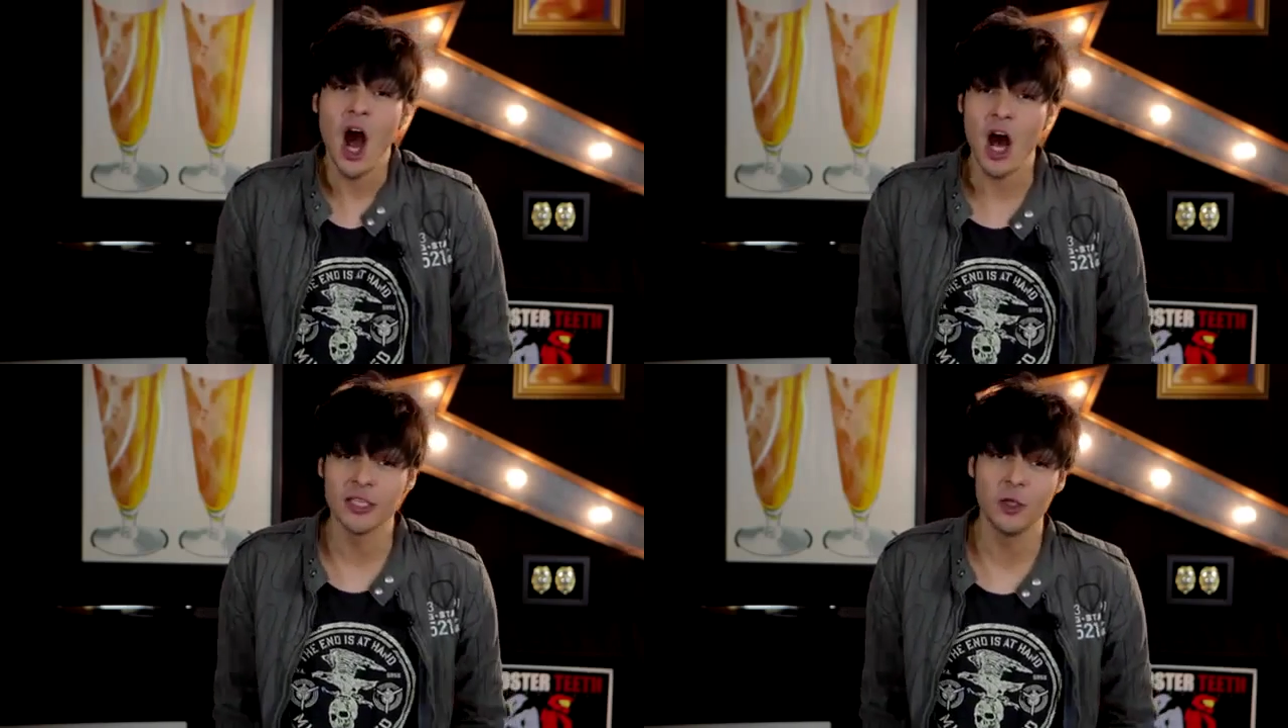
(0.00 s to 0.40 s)

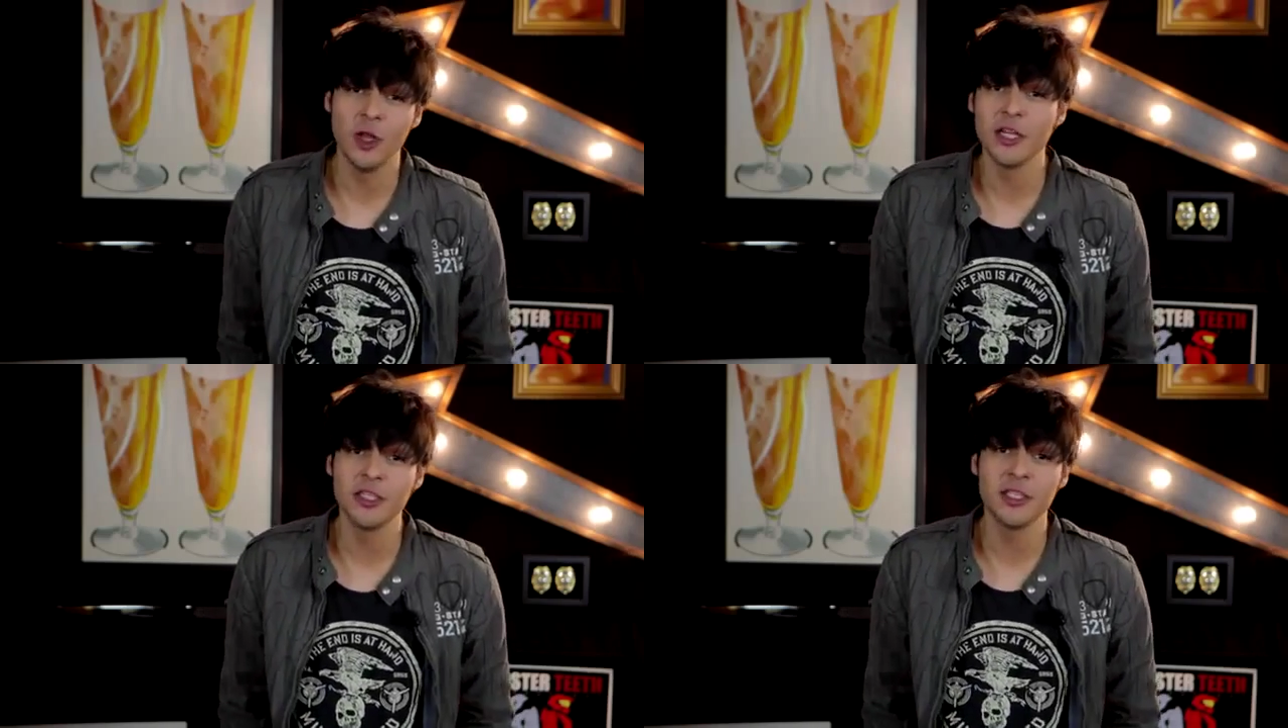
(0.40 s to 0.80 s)
Also
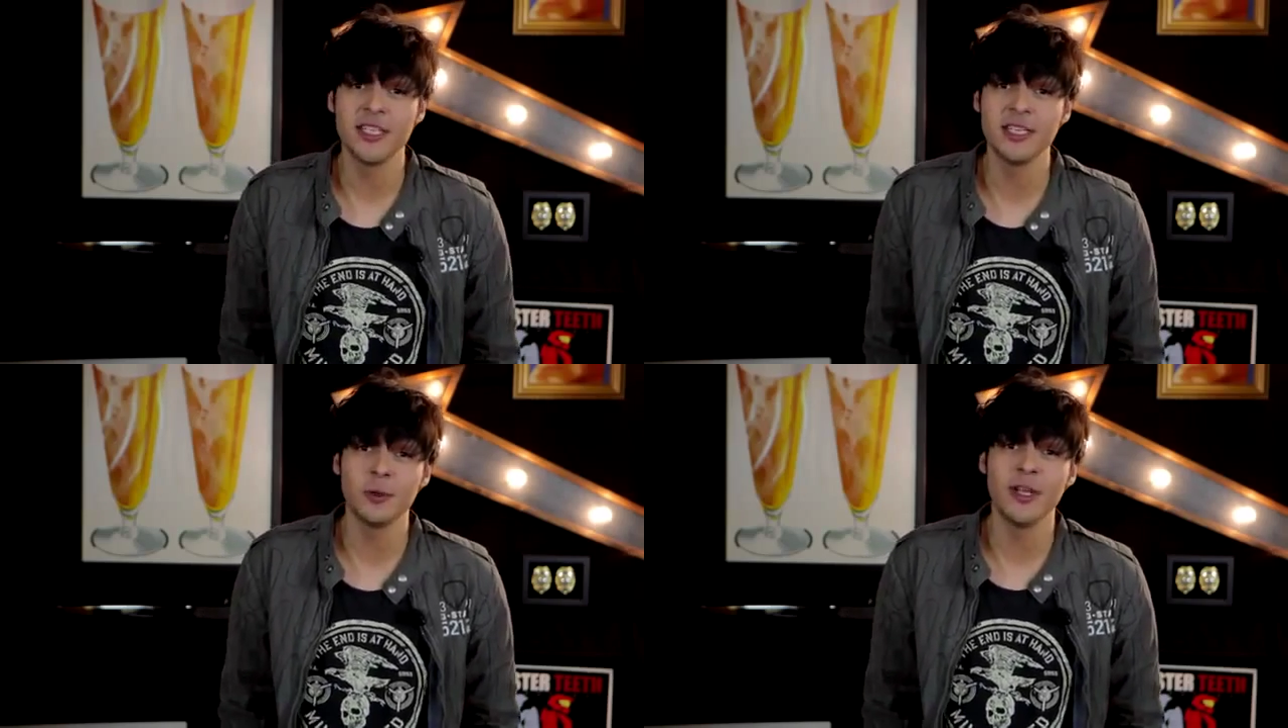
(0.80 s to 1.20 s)
launching on
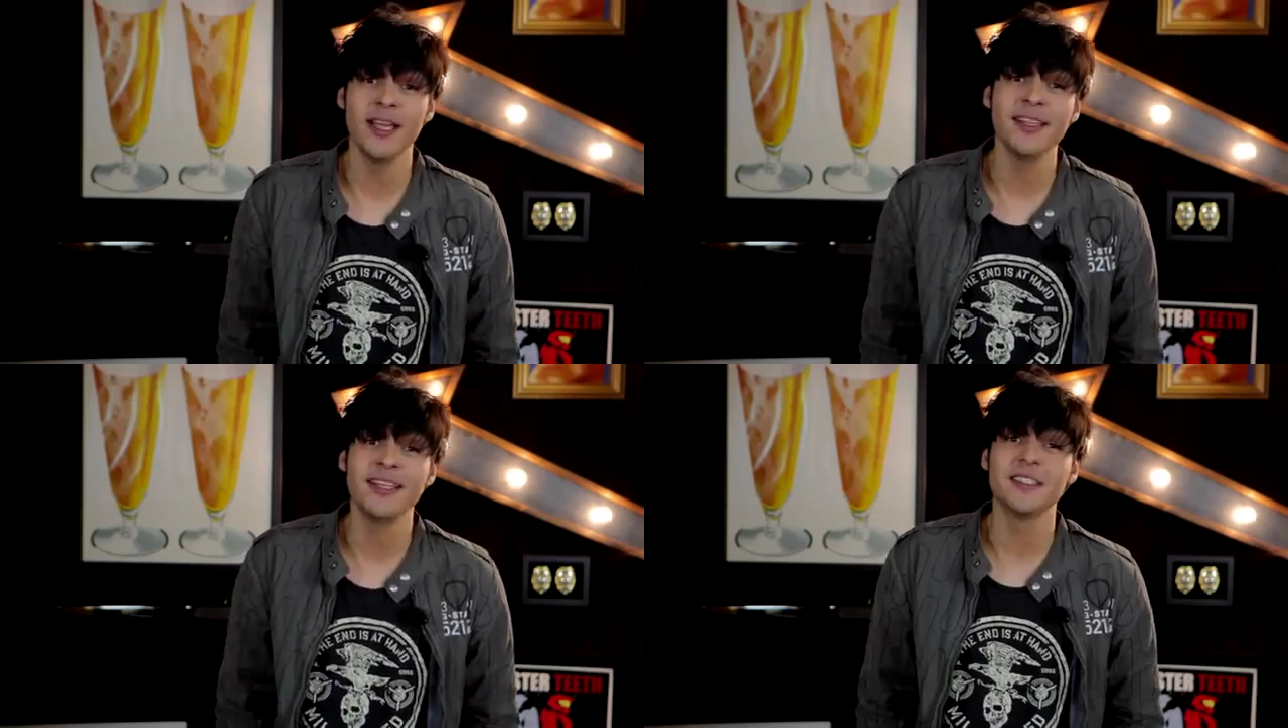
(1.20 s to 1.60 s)

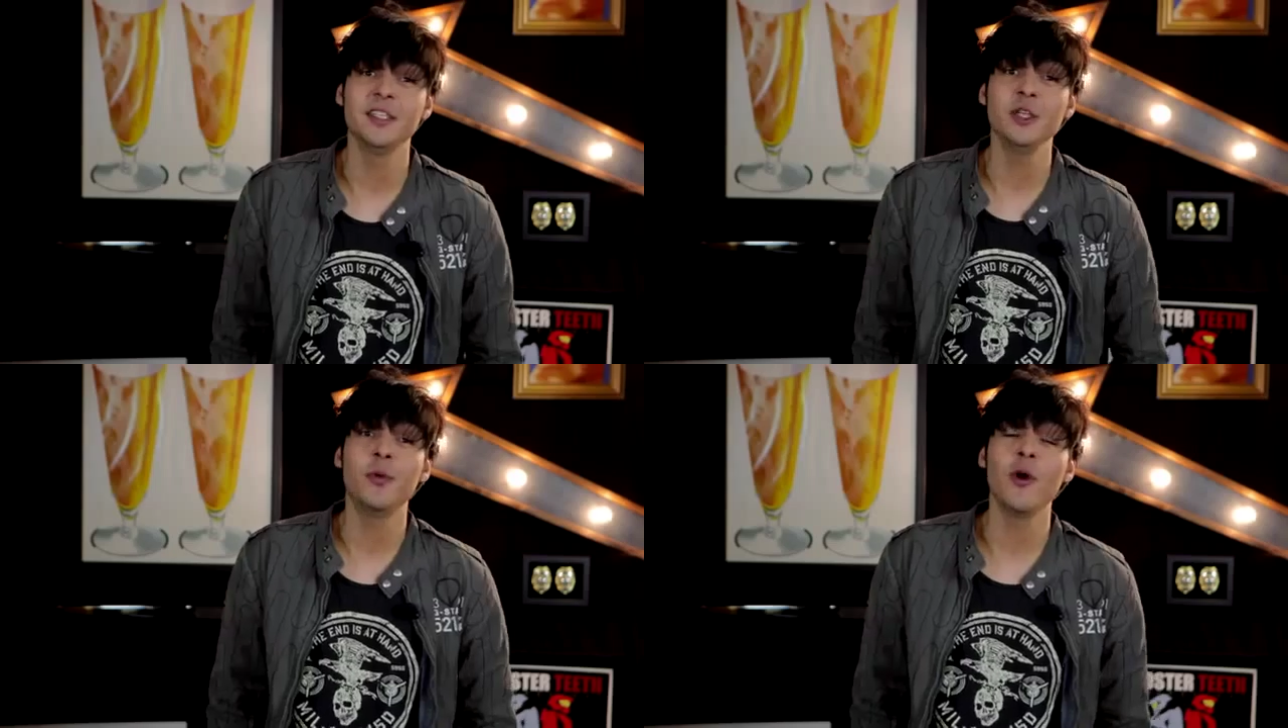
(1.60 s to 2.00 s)
January 28th is the
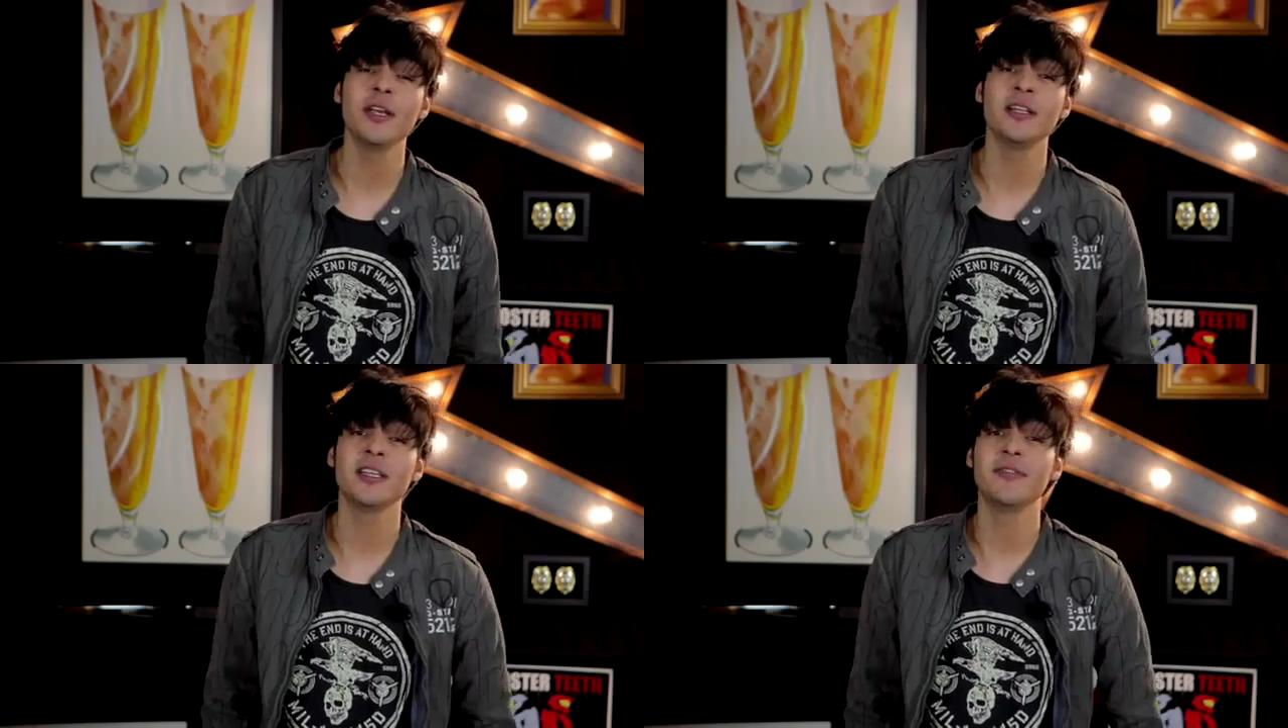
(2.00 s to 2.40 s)
new
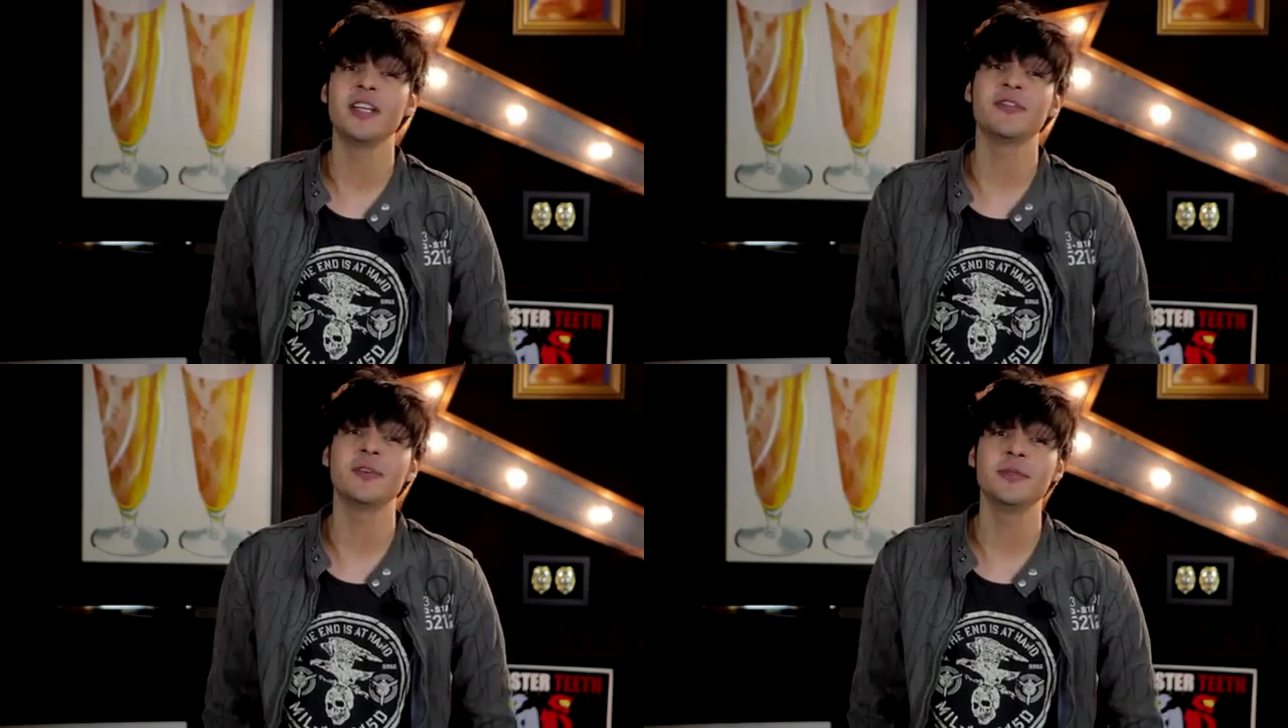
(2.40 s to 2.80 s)
point-and-click
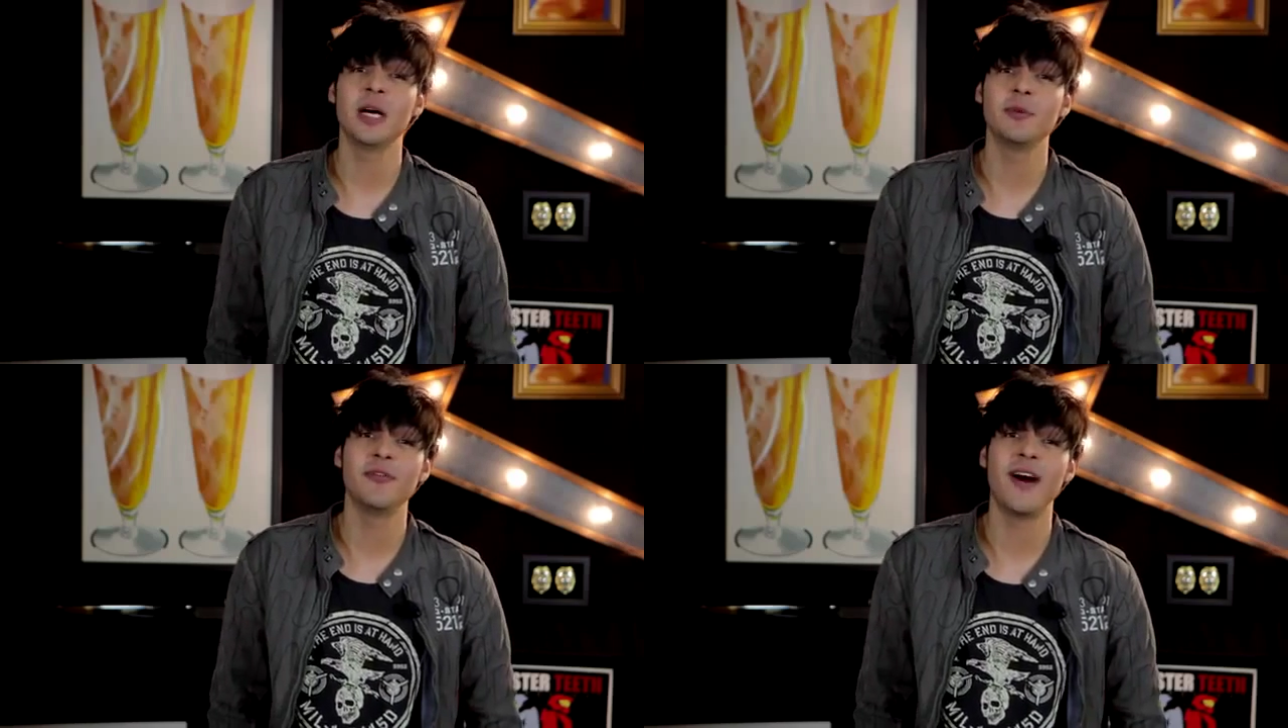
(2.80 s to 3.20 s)
adventure from
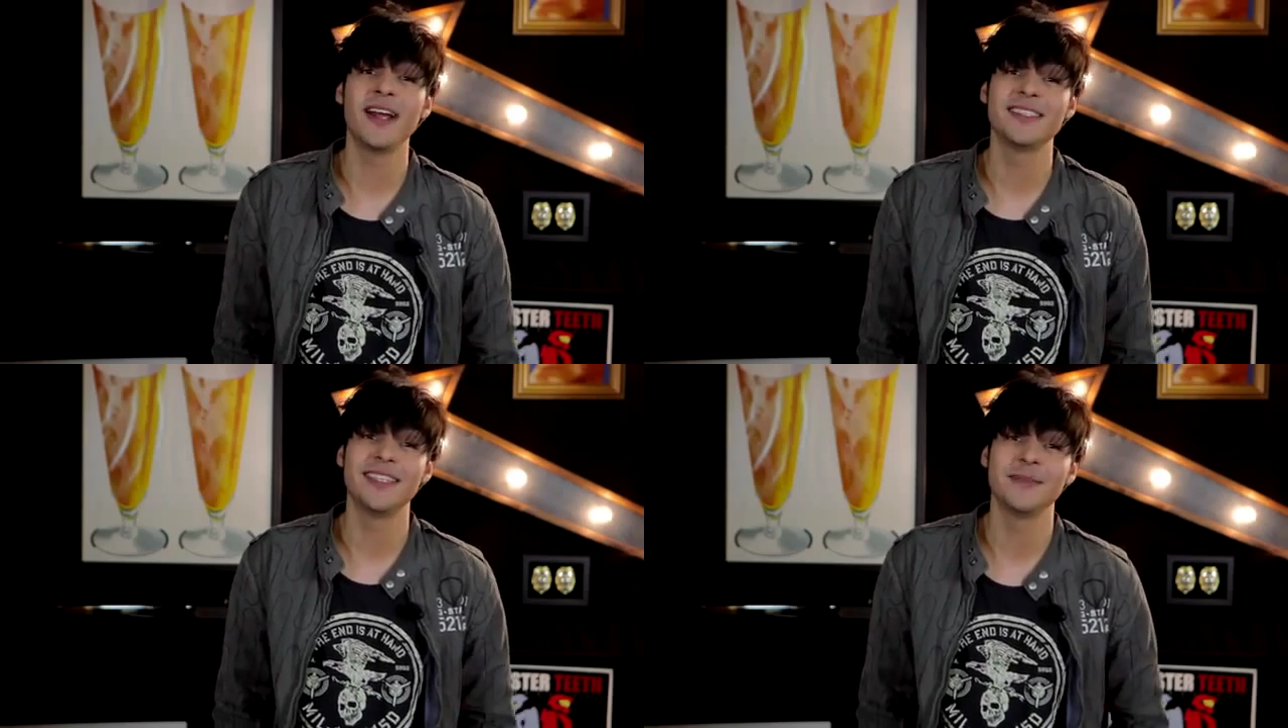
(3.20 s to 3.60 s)
Double
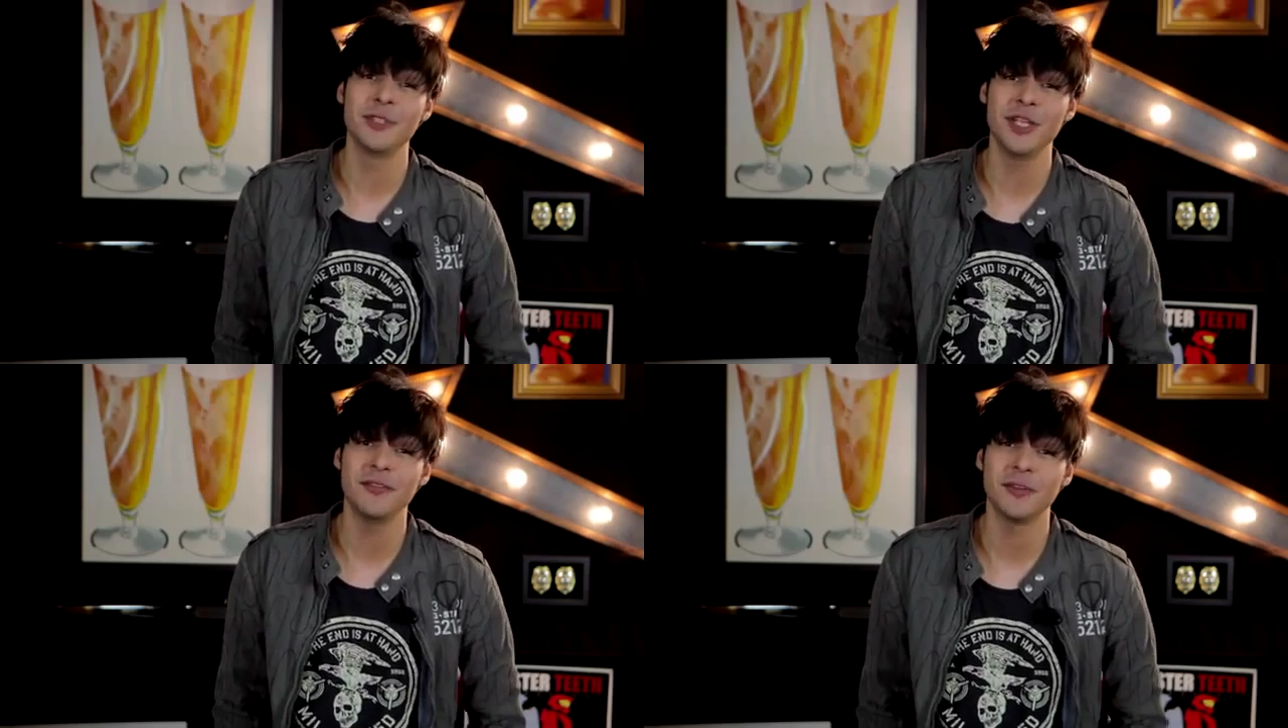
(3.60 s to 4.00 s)
Fine's Tim
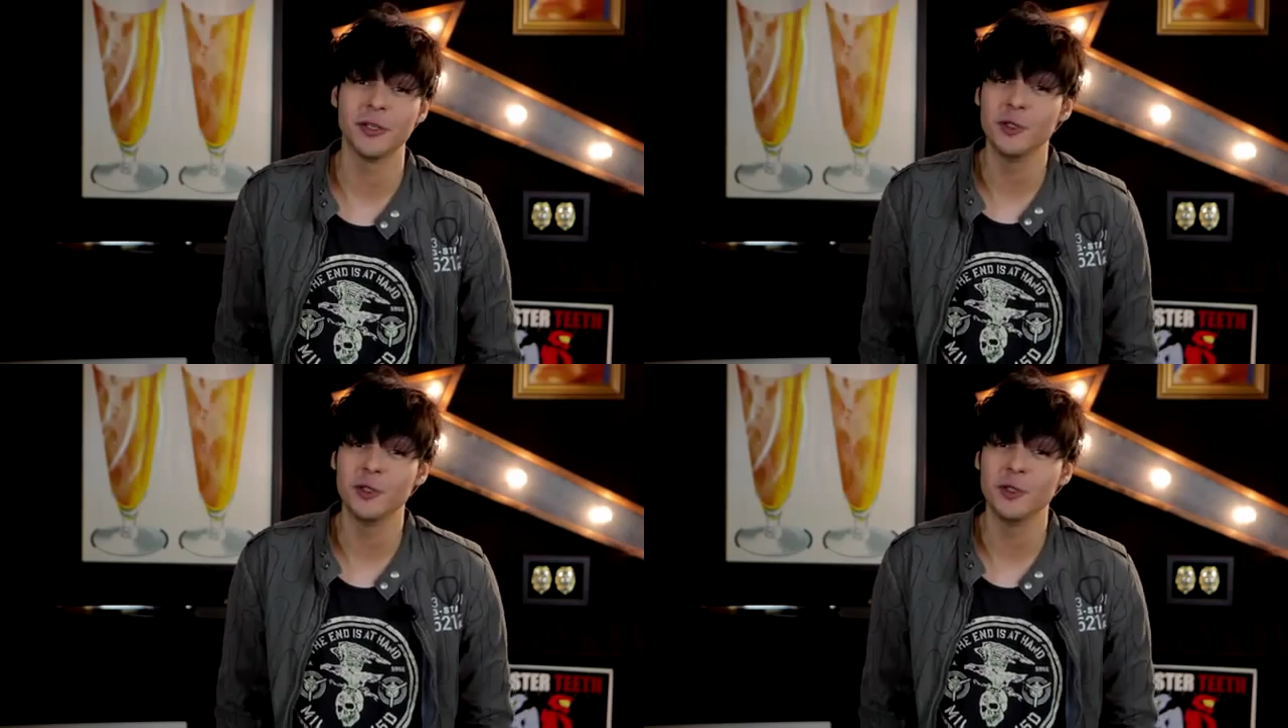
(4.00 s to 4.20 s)
Schafer,